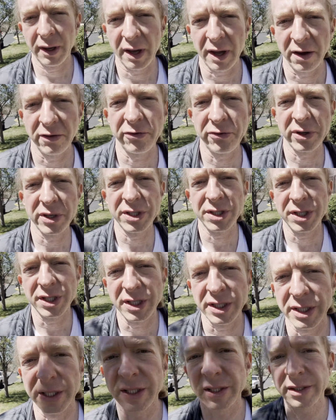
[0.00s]
Every
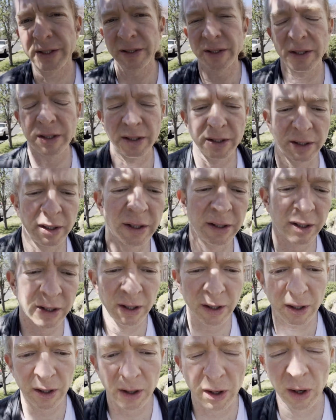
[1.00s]
genius
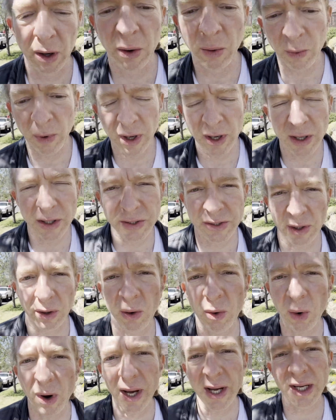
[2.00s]
was a
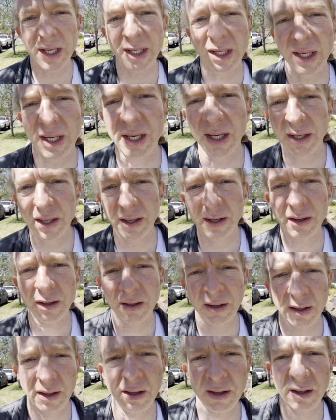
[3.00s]
quiet kid
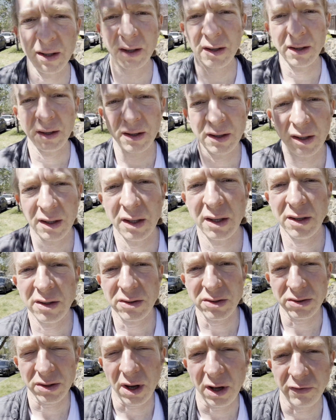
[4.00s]

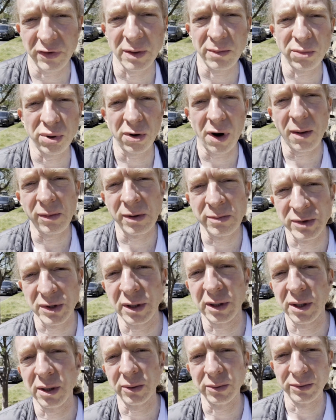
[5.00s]
solving problems
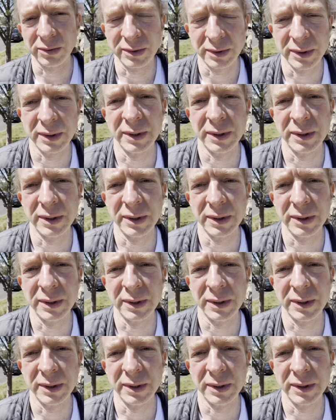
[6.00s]
alone.